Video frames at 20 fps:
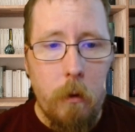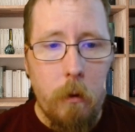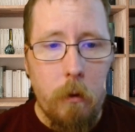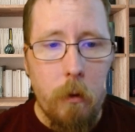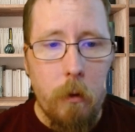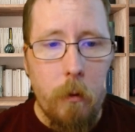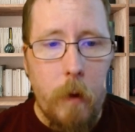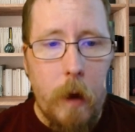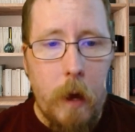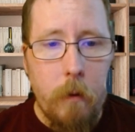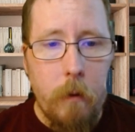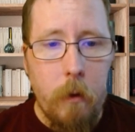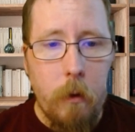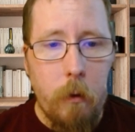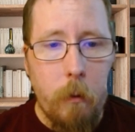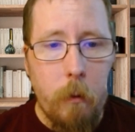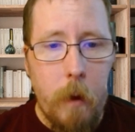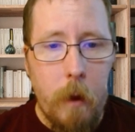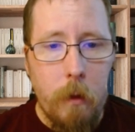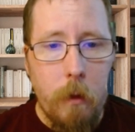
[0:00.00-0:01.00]
the
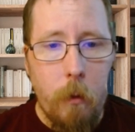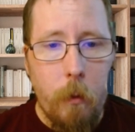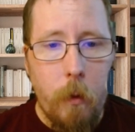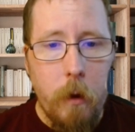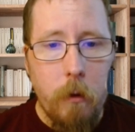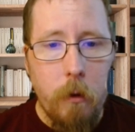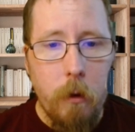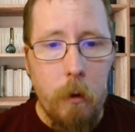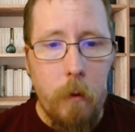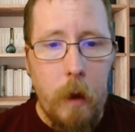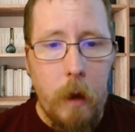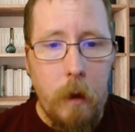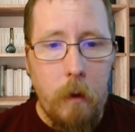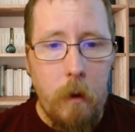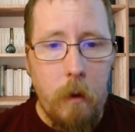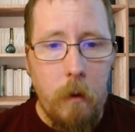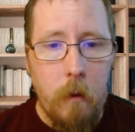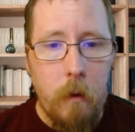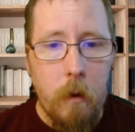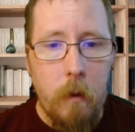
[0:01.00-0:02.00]
survivors spent the winter of
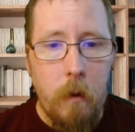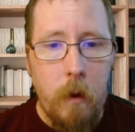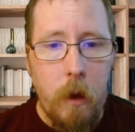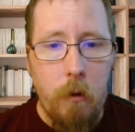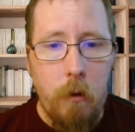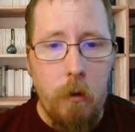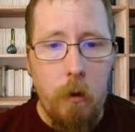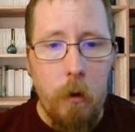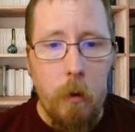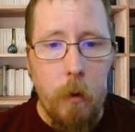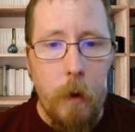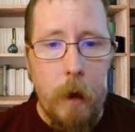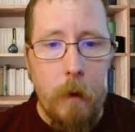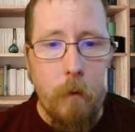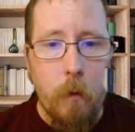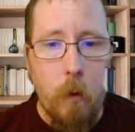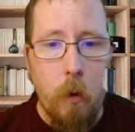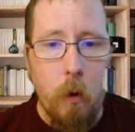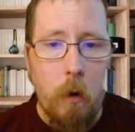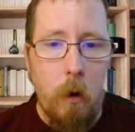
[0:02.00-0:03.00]
1862
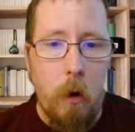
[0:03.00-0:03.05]
at Fort